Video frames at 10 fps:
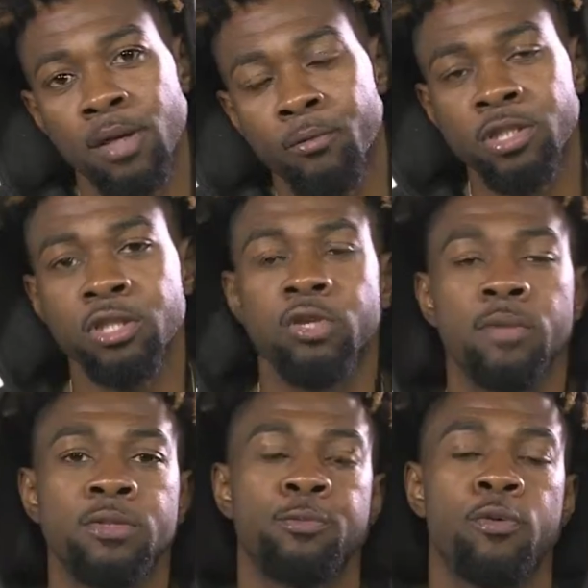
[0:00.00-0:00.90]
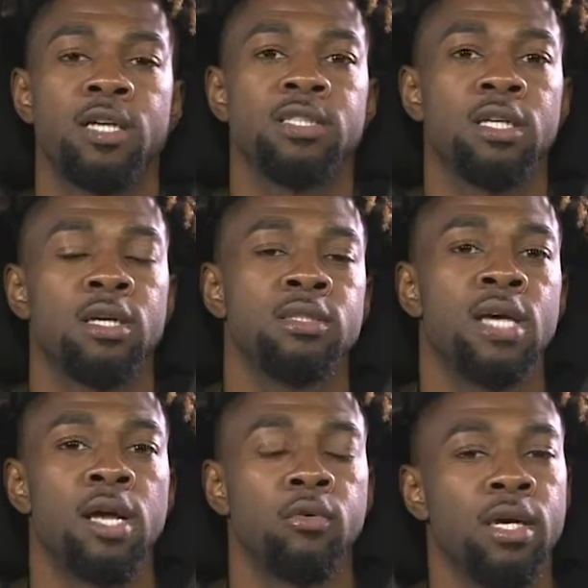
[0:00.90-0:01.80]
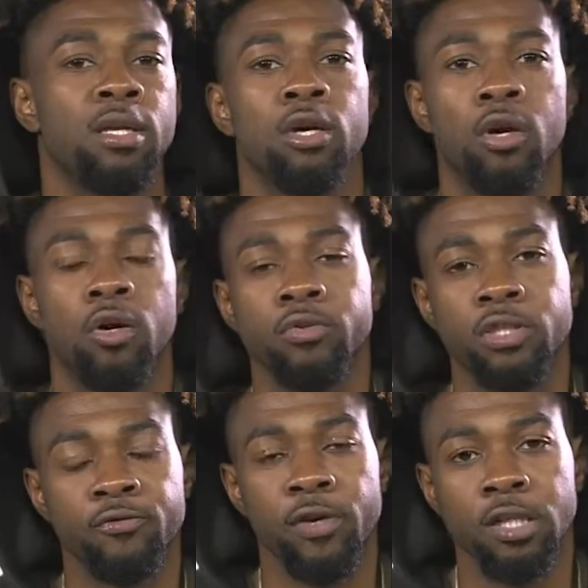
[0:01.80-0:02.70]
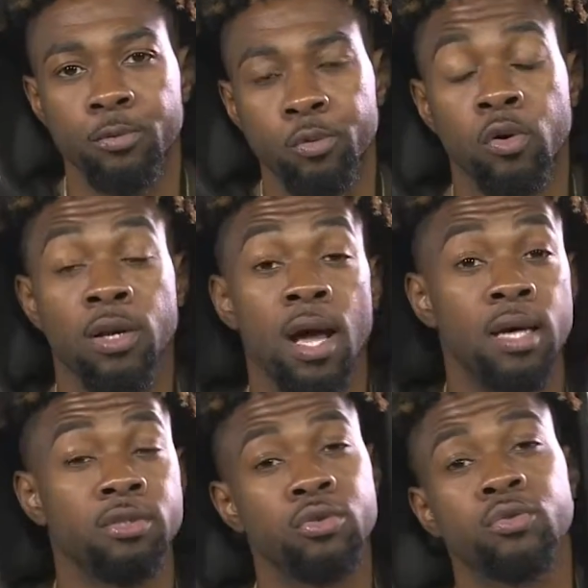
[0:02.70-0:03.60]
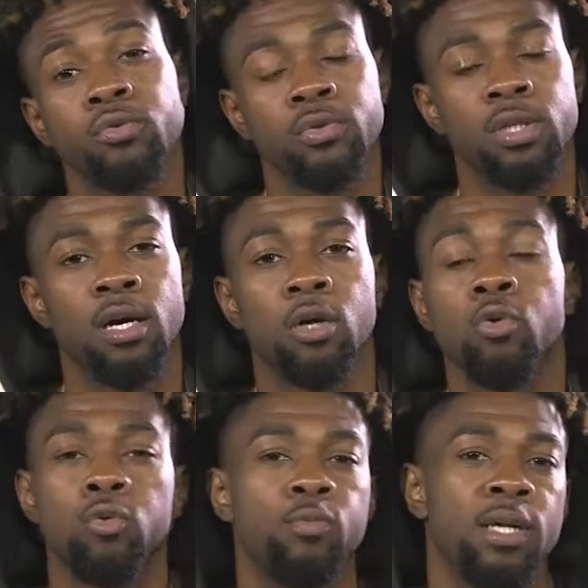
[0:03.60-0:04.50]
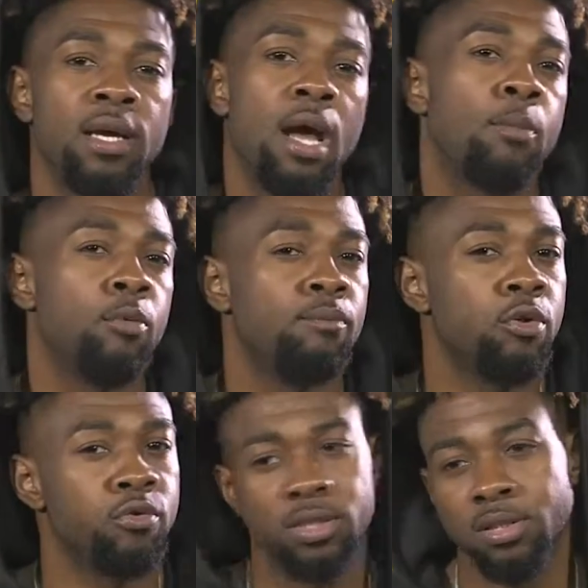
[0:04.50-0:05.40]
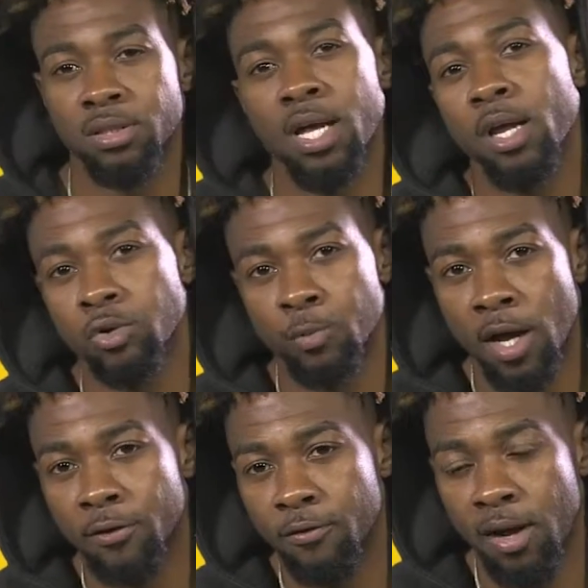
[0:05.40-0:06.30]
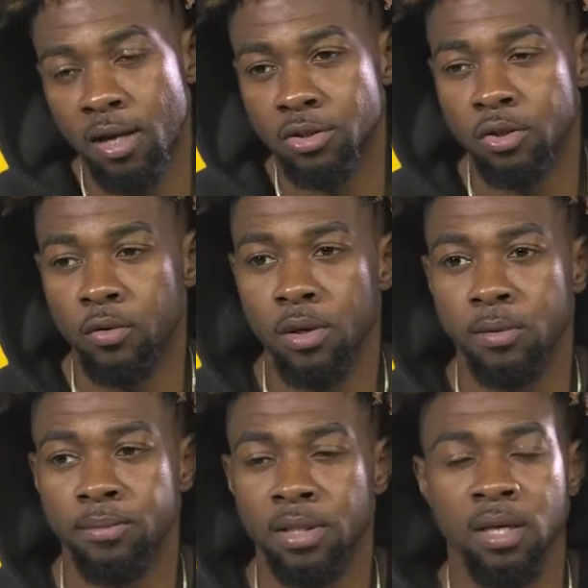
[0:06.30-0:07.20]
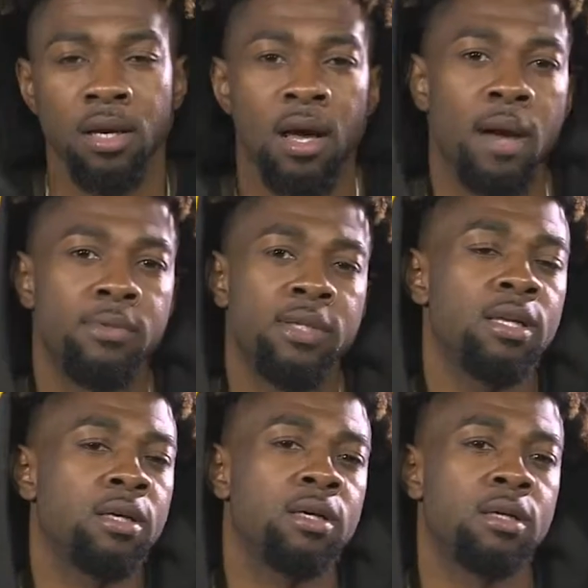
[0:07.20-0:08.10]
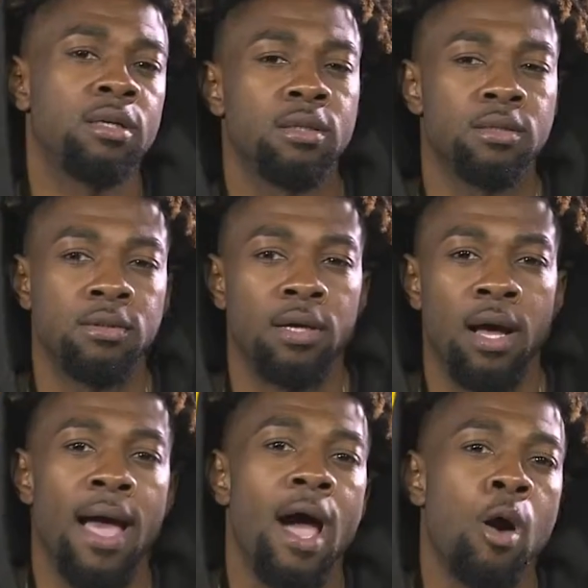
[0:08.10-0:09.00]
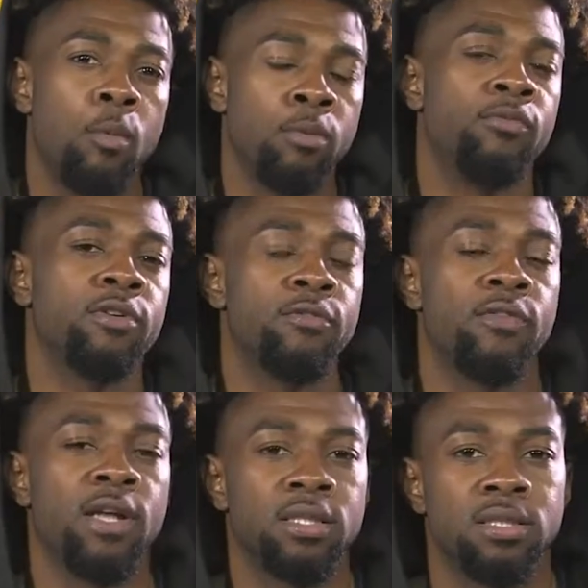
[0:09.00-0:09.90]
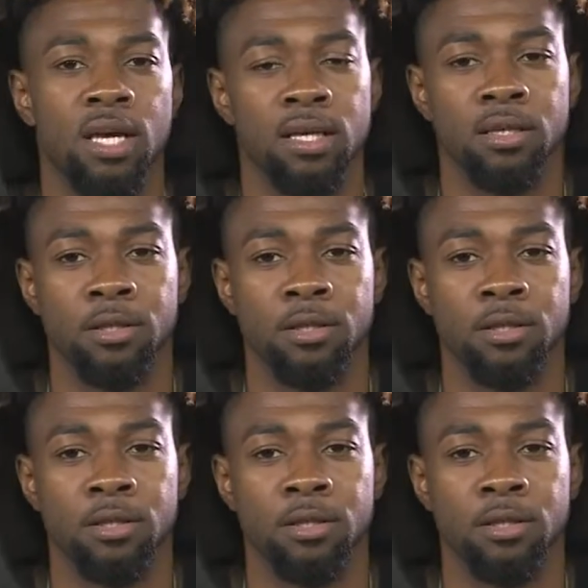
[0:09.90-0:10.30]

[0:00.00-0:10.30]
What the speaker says: we just dropped this project entitled Indigo. It's available on iTunes, Google Play, Apple Music, Tidal, Spotify. So I did a album for the fans that